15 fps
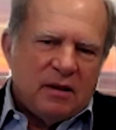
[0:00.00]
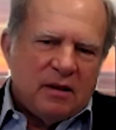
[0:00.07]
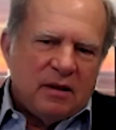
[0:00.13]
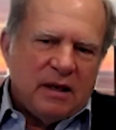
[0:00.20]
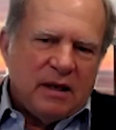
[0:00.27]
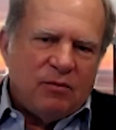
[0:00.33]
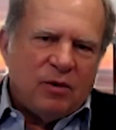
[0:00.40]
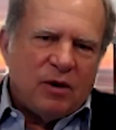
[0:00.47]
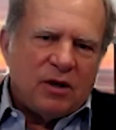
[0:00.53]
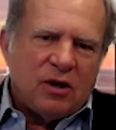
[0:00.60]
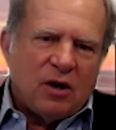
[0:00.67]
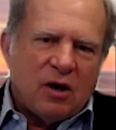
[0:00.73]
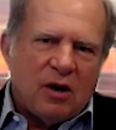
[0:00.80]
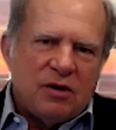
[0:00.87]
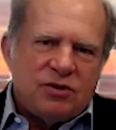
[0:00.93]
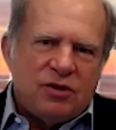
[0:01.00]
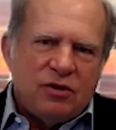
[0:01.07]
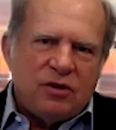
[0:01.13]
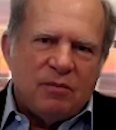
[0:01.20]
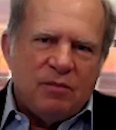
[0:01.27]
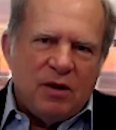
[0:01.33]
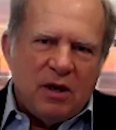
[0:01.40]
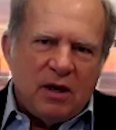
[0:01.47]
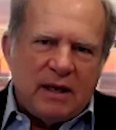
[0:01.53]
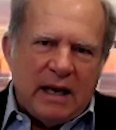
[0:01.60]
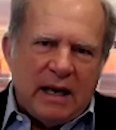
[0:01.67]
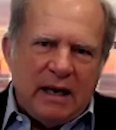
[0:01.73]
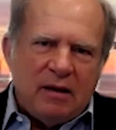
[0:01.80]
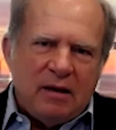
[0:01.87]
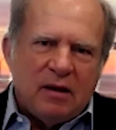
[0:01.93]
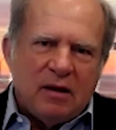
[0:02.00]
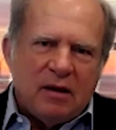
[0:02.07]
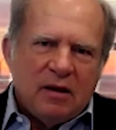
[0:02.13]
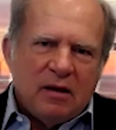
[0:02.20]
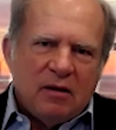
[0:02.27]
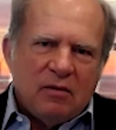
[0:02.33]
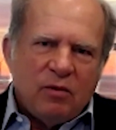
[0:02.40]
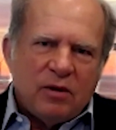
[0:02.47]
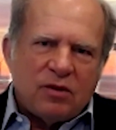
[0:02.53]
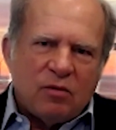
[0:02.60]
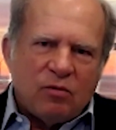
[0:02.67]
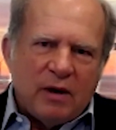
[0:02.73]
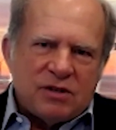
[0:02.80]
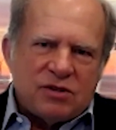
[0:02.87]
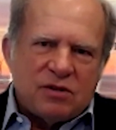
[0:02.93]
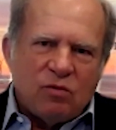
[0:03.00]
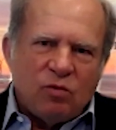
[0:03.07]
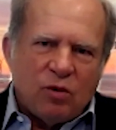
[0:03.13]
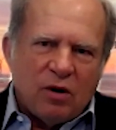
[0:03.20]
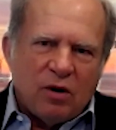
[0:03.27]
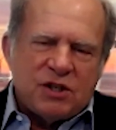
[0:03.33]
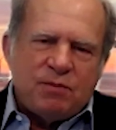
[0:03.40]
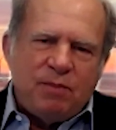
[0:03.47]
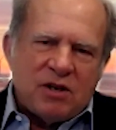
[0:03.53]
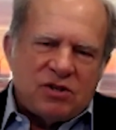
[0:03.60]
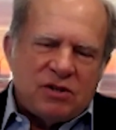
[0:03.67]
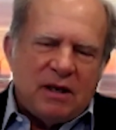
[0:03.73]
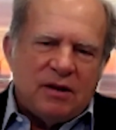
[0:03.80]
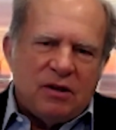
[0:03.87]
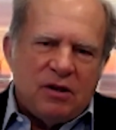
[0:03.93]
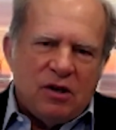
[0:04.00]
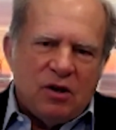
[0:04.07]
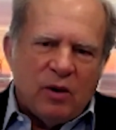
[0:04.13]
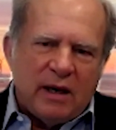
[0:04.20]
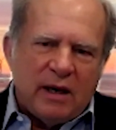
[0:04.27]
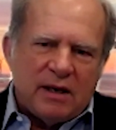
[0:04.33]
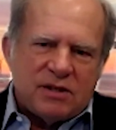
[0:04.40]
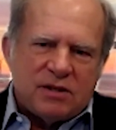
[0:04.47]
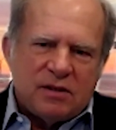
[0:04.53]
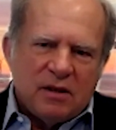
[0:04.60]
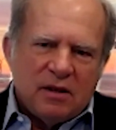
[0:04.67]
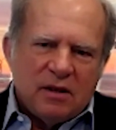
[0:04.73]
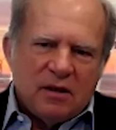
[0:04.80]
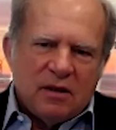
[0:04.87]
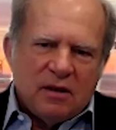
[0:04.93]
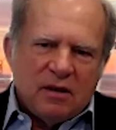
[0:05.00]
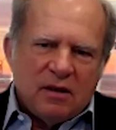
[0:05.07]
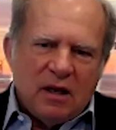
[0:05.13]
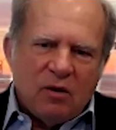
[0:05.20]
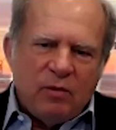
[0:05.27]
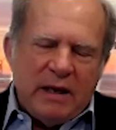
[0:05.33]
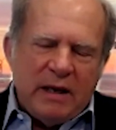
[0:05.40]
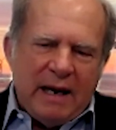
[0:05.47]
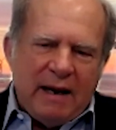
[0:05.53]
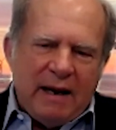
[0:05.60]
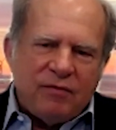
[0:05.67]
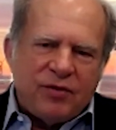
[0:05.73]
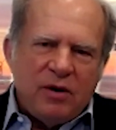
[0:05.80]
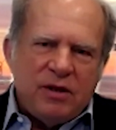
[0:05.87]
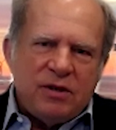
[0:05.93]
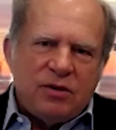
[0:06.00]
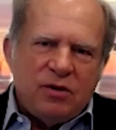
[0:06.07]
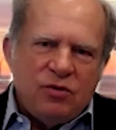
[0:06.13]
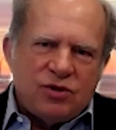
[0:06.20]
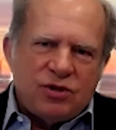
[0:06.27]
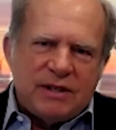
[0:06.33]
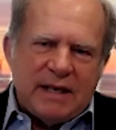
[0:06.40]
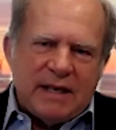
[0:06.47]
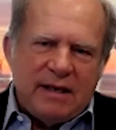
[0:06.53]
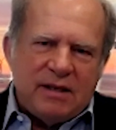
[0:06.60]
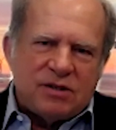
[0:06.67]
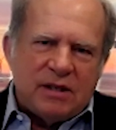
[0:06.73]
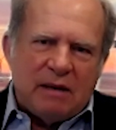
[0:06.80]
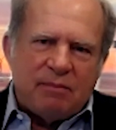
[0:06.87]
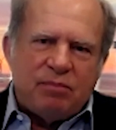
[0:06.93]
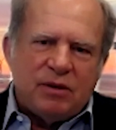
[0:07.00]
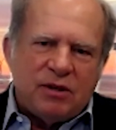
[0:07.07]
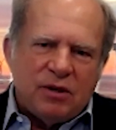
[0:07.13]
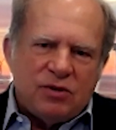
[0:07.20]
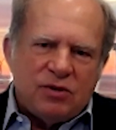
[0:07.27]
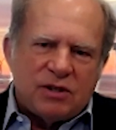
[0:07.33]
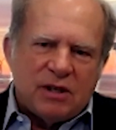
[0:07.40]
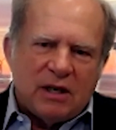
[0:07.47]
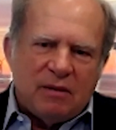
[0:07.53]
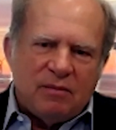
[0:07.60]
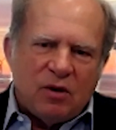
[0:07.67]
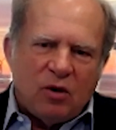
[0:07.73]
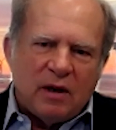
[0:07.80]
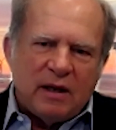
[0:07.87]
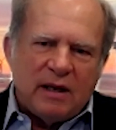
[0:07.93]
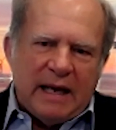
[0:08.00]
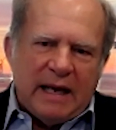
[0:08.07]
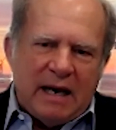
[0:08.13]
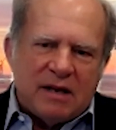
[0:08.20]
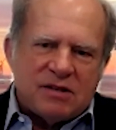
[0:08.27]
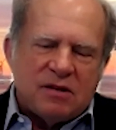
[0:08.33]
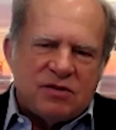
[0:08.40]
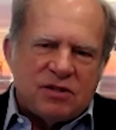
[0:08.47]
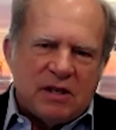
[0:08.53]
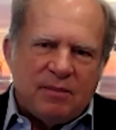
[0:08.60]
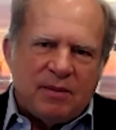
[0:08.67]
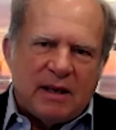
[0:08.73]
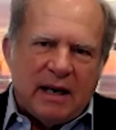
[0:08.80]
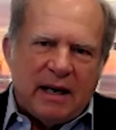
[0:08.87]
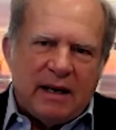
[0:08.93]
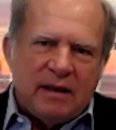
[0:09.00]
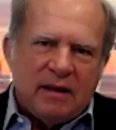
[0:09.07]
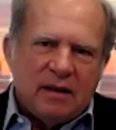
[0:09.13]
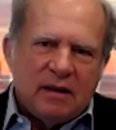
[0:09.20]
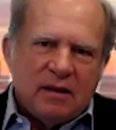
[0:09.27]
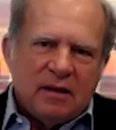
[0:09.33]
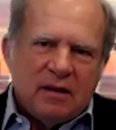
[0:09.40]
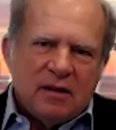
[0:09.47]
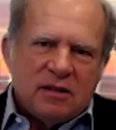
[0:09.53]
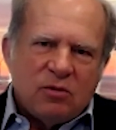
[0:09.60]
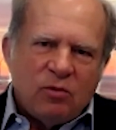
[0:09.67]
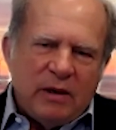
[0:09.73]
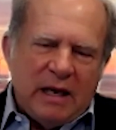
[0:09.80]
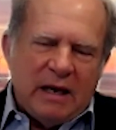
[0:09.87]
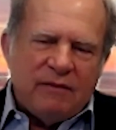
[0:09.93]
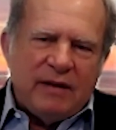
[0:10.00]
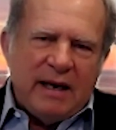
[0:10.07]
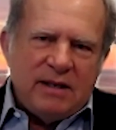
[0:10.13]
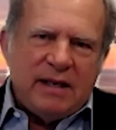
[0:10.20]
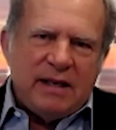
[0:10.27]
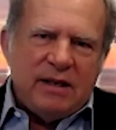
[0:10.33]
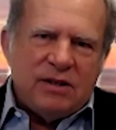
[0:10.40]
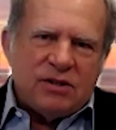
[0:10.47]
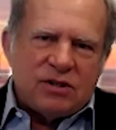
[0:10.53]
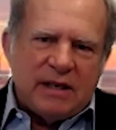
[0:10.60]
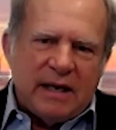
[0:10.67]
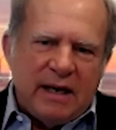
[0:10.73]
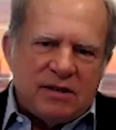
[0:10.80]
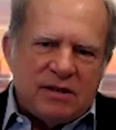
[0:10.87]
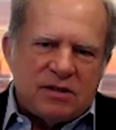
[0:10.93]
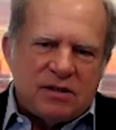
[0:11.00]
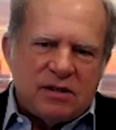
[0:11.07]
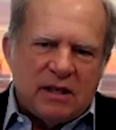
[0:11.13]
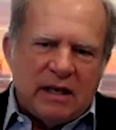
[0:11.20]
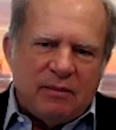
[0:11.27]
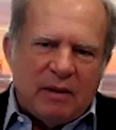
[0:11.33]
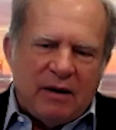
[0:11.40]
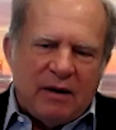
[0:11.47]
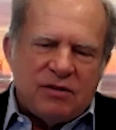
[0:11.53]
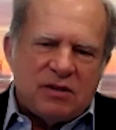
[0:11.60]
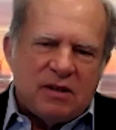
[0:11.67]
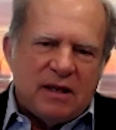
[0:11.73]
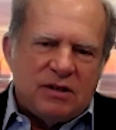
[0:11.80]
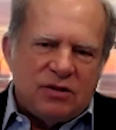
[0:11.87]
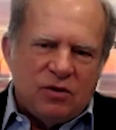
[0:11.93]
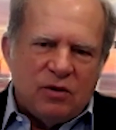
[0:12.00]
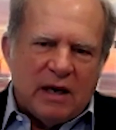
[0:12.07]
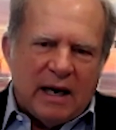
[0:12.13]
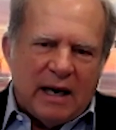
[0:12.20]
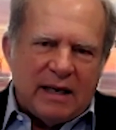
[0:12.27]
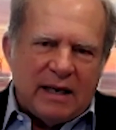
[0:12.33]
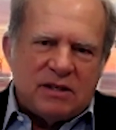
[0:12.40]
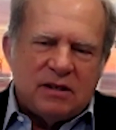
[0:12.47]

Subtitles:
in regard to communicating with the rest of the world, especially in the U.S. We have 32 states that produce oil and gas of some kind. So we have 18 states, obviously, that do not.